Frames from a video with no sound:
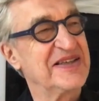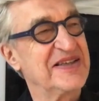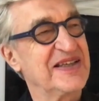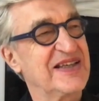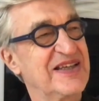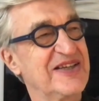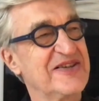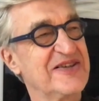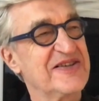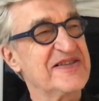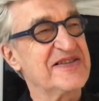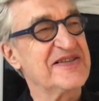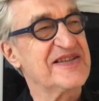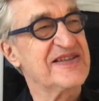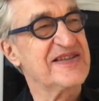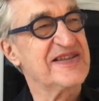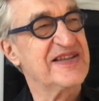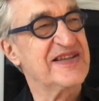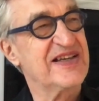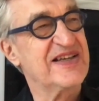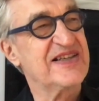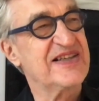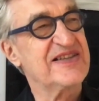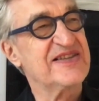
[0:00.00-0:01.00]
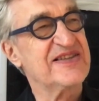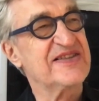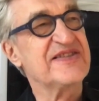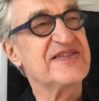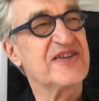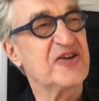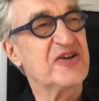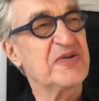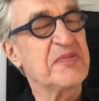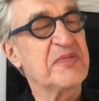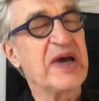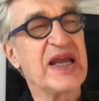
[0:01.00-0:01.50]
because there's
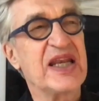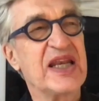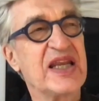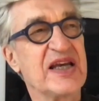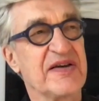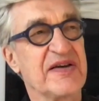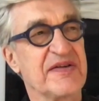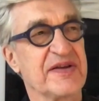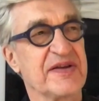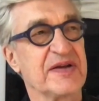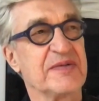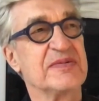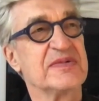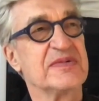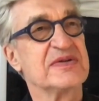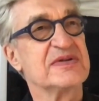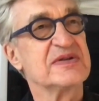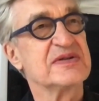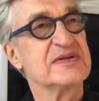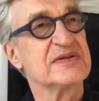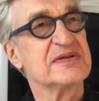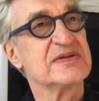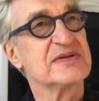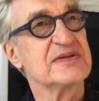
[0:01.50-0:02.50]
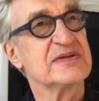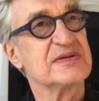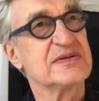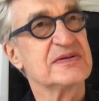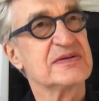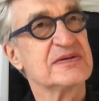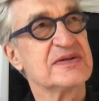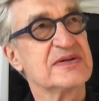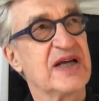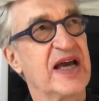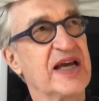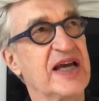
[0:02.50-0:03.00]
so many of them.
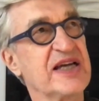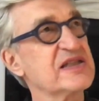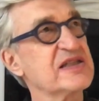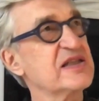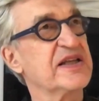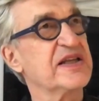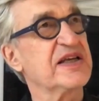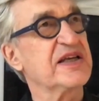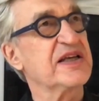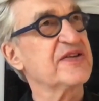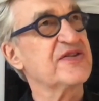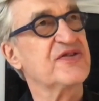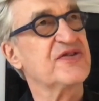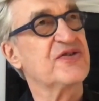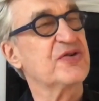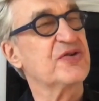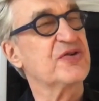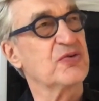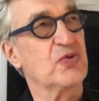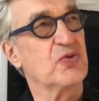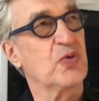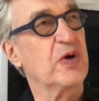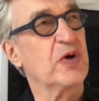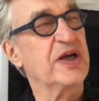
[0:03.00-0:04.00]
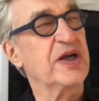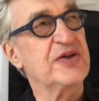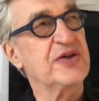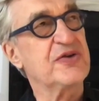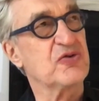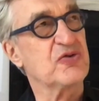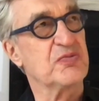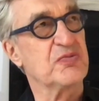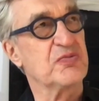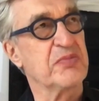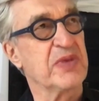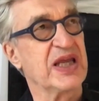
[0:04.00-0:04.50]
Actually, there's way
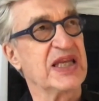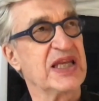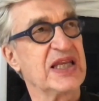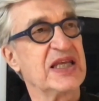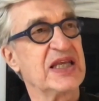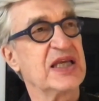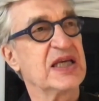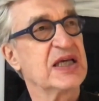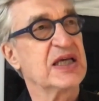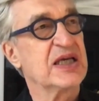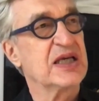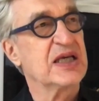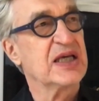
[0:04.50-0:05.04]
too many.